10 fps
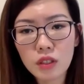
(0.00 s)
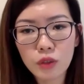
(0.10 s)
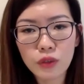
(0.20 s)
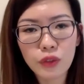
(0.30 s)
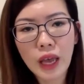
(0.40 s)

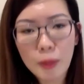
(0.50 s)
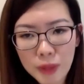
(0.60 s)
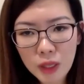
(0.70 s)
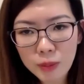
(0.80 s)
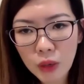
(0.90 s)
feel
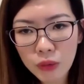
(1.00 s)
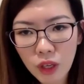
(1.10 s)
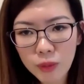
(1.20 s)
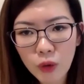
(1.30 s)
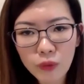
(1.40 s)
happy about
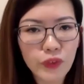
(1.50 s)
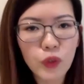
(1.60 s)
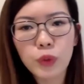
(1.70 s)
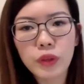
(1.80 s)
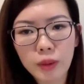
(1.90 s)
them or
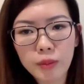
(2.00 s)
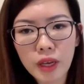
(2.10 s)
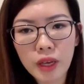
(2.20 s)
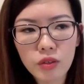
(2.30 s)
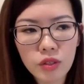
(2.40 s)
view them
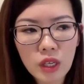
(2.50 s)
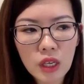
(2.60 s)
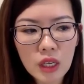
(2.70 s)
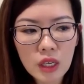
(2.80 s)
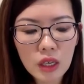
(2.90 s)
as
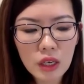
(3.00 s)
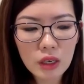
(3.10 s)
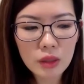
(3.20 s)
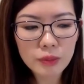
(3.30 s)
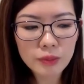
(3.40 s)

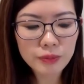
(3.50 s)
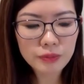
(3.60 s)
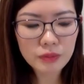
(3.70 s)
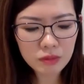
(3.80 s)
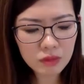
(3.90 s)

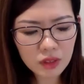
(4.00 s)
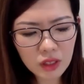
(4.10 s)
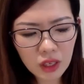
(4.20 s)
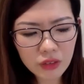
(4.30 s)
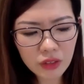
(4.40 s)

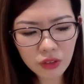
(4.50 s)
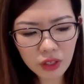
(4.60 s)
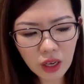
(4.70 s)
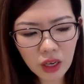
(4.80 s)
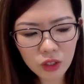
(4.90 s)
that
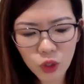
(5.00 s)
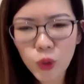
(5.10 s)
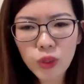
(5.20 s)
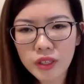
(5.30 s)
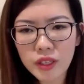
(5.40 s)
they are a
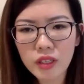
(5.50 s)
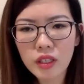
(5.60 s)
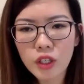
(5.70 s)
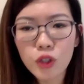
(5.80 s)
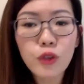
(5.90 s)
good kid.
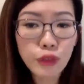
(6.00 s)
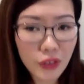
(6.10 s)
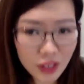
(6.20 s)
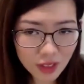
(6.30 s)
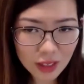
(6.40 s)
So
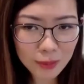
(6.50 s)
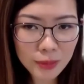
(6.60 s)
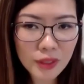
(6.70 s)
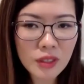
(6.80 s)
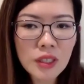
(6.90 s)
for
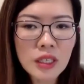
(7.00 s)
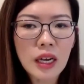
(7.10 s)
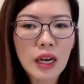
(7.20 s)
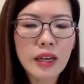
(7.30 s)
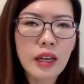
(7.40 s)
example,
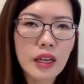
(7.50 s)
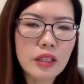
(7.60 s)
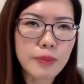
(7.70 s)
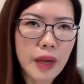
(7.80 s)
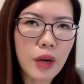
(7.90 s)
I had
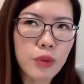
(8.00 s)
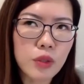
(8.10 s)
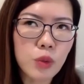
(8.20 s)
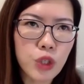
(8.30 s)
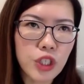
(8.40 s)
a
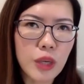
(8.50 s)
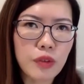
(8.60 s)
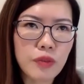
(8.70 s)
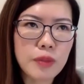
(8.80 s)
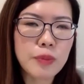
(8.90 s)
parent who shared
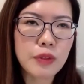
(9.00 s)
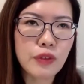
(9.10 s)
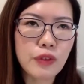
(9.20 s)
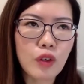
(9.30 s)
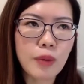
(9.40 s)
with me
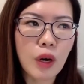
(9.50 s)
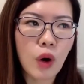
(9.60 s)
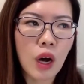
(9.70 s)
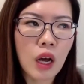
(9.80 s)
before about